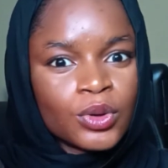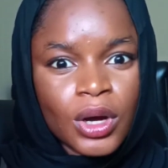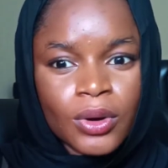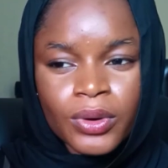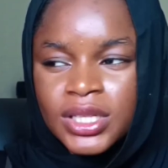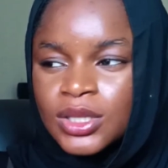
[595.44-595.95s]

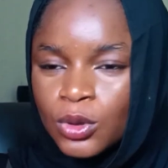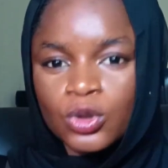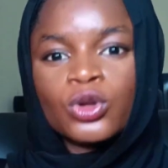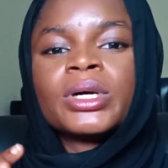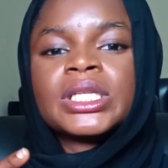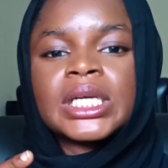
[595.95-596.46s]
you're already
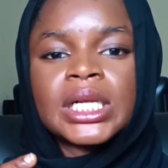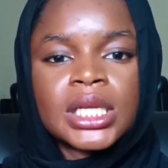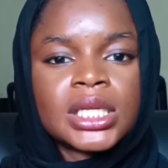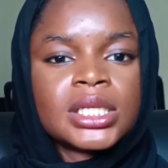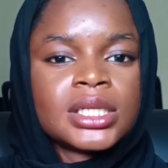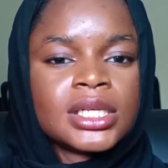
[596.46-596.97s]

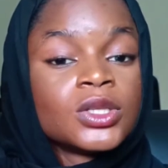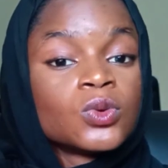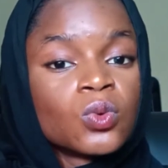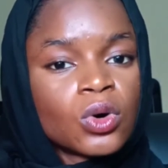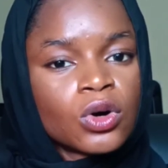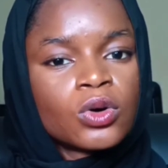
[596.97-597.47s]
automatically
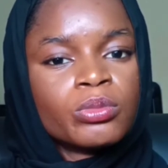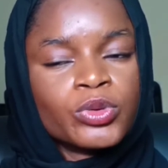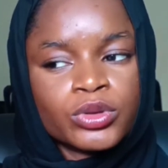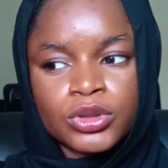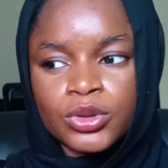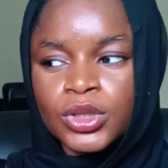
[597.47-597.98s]
in work
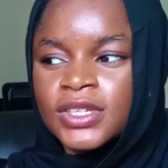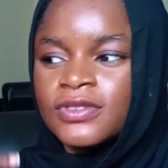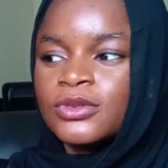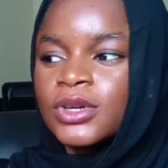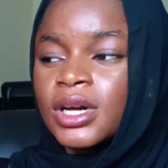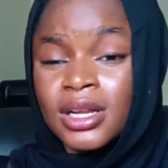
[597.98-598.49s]
mode. So
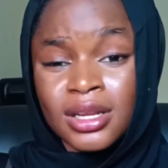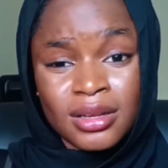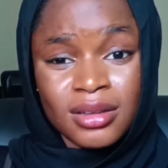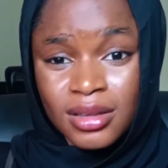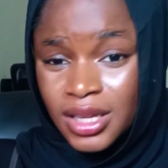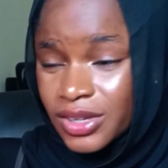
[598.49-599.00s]
if you
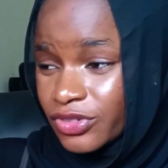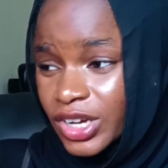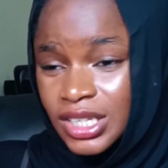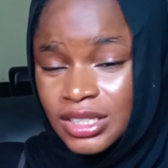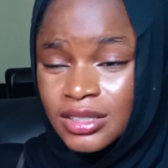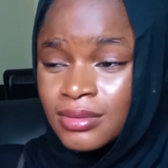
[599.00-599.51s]
can
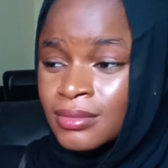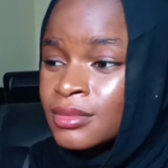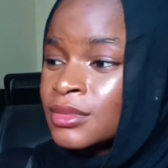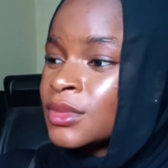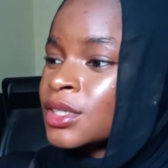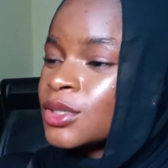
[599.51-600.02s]
find
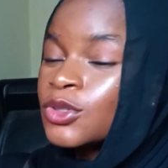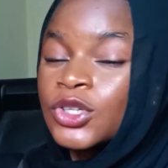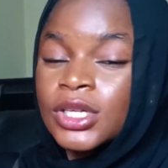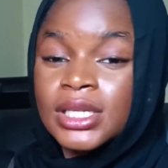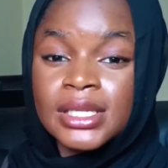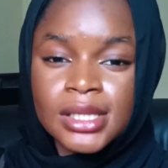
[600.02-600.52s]

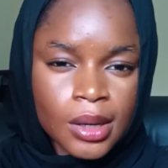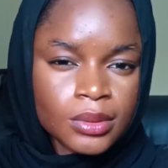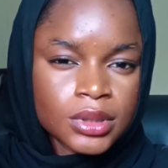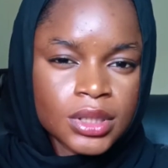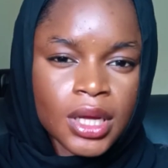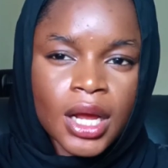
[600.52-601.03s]
a
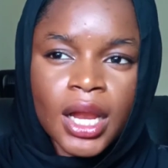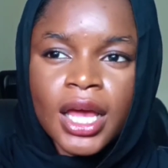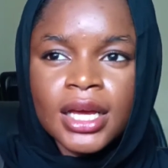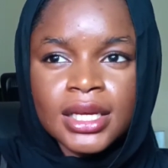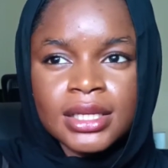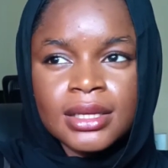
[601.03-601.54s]
sound that you
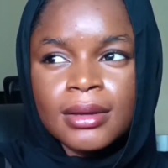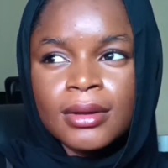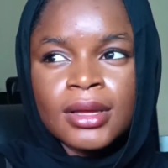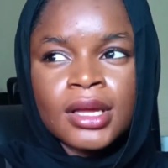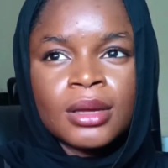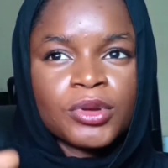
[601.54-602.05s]
like,
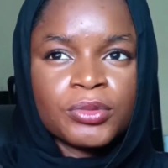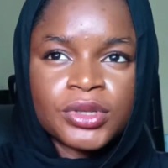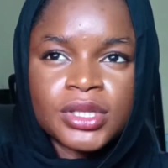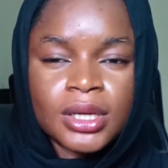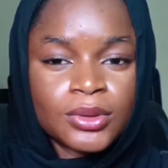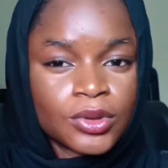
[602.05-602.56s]
maybe
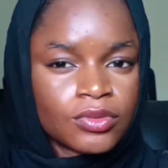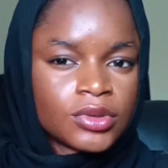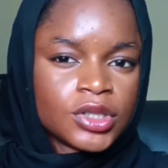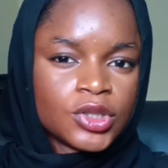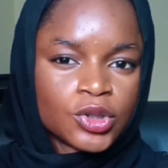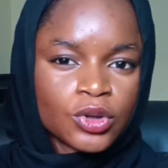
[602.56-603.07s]
sound of
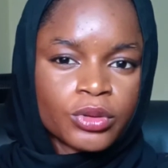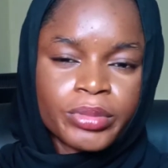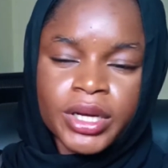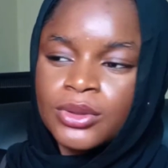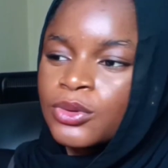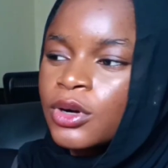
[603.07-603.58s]
nature,
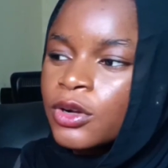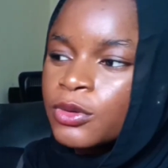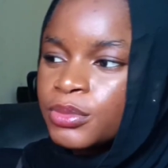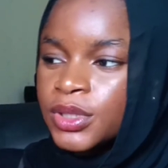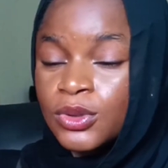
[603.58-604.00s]
binaural